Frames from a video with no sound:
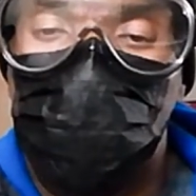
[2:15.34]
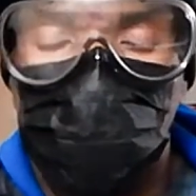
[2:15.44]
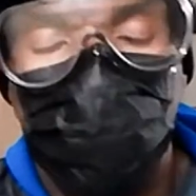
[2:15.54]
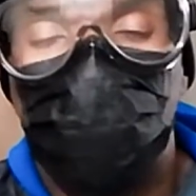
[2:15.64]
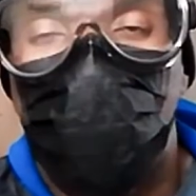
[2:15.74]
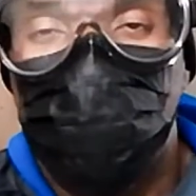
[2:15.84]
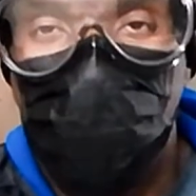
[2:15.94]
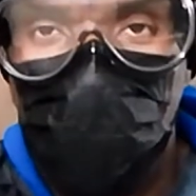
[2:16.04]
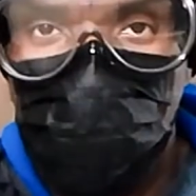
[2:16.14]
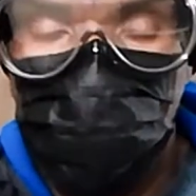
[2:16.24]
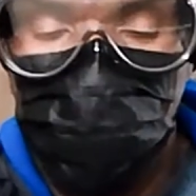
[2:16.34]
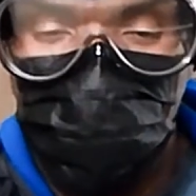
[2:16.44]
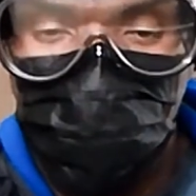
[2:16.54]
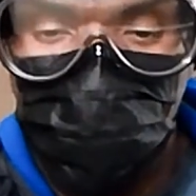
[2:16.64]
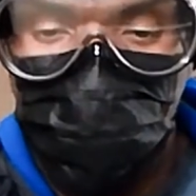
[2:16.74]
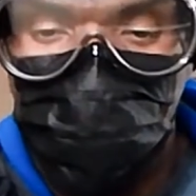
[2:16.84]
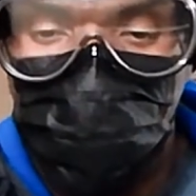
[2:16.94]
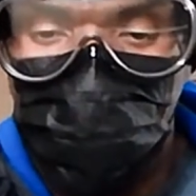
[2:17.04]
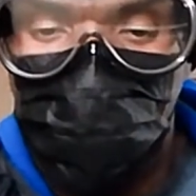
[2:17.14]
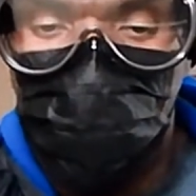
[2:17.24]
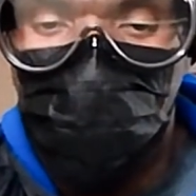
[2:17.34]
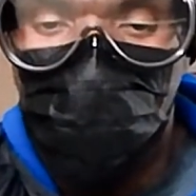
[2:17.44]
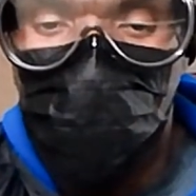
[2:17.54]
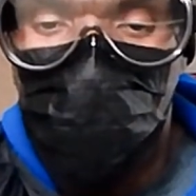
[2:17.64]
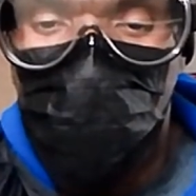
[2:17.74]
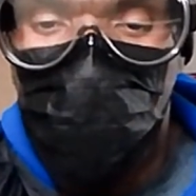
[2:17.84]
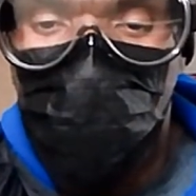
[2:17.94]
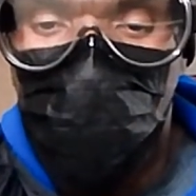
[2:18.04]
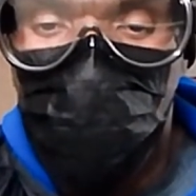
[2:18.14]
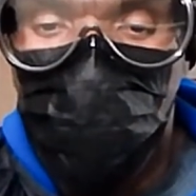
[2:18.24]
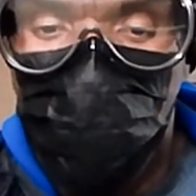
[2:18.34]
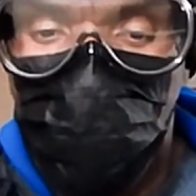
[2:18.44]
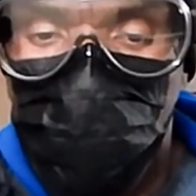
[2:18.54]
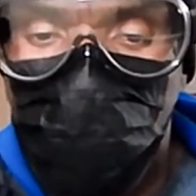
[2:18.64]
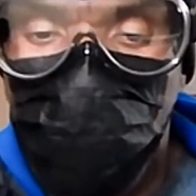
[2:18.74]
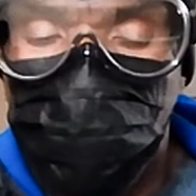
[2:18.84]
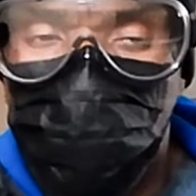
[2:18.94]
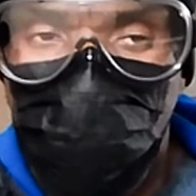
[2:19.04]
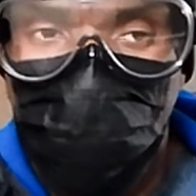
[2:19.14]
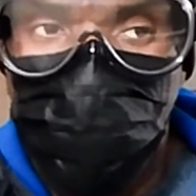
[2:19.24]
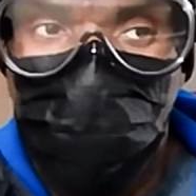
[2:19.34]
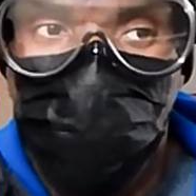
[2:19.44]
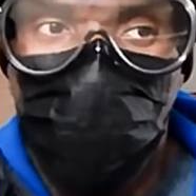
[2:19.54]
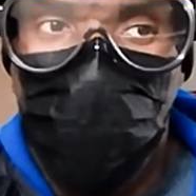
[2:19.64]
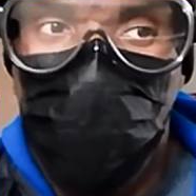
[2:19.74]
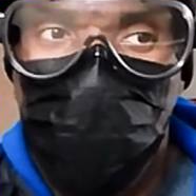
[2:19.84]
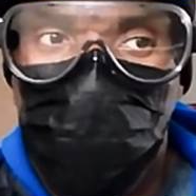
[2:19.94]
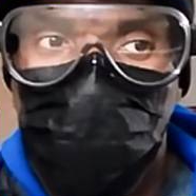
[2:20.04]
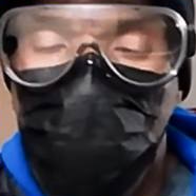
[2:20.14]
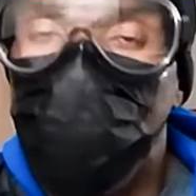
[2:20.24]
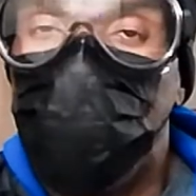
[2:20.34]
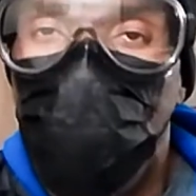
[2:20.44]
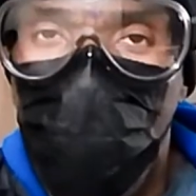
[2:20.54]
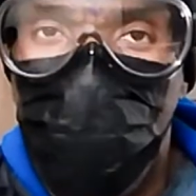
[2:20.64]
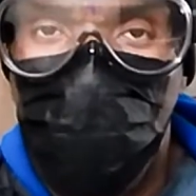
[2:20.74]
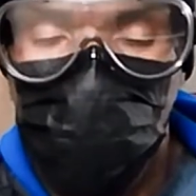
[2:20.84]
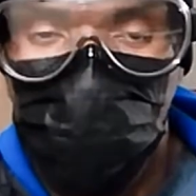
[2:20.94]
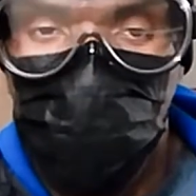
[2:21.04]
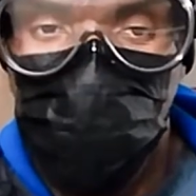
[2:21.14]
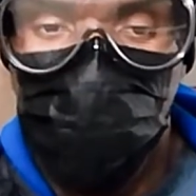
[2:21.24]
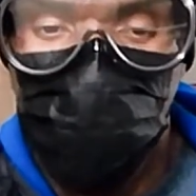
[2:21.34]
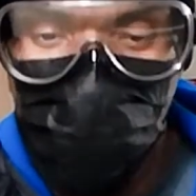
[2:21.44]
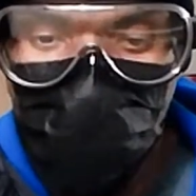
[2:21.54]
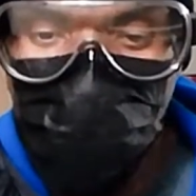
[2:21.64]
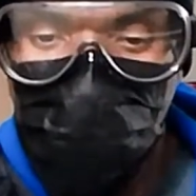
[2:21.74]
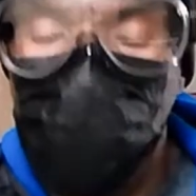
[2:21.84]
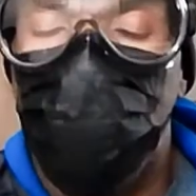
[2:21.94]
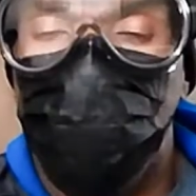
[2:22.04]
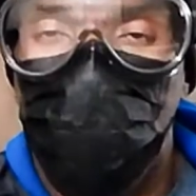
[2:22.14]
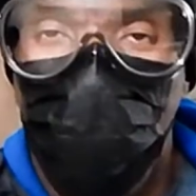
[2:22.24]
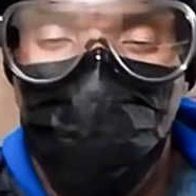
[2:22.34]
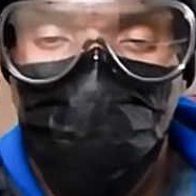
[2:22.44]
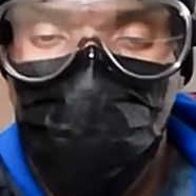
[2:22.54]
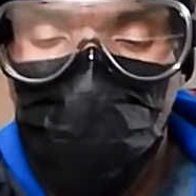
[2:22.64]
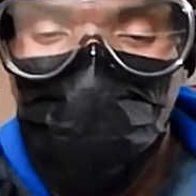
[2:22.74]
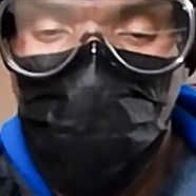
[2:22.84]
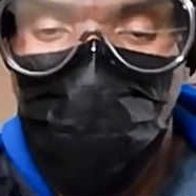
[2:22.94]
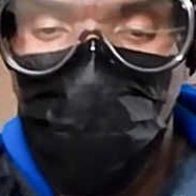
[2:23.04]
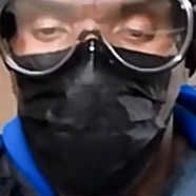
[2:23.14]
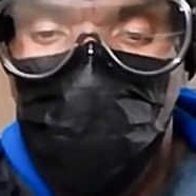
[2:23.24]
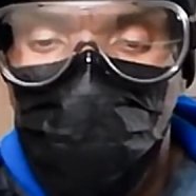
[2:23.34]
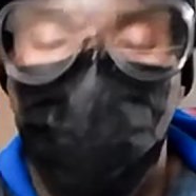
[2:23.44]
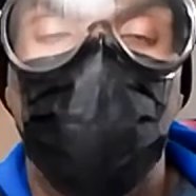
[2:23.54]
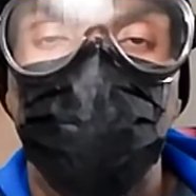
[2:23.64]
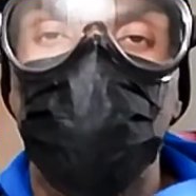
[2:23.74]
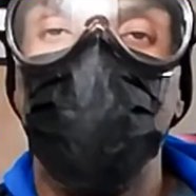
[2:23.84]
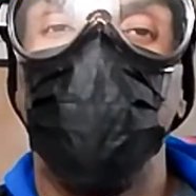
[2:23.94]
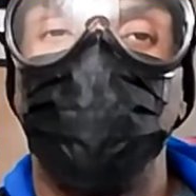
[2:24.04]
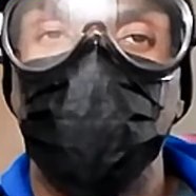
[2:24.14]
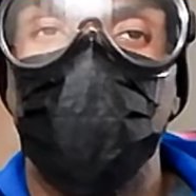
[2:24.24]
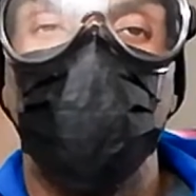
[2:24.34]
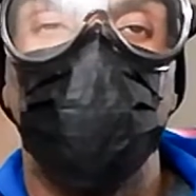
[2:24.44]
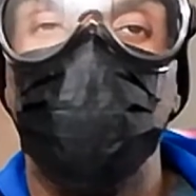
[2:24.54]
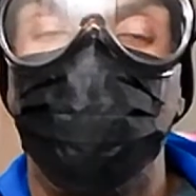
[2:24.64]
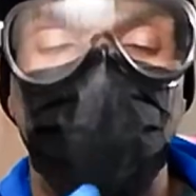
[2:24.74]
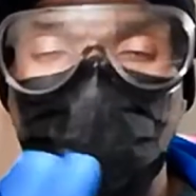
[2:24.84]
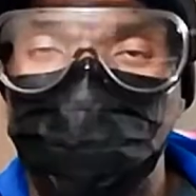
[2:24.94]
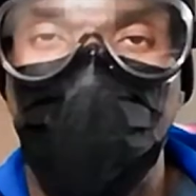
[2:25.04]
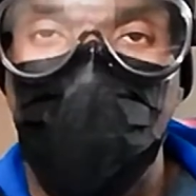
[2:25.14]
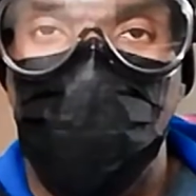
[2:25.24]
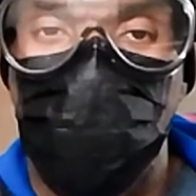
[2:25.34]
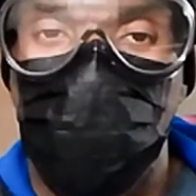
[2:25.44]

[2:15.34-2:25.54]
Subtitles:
Utah Jazz, they're supposed to be playing Oklahoma tonight in Oklahoma. But Rudy said he feels fine.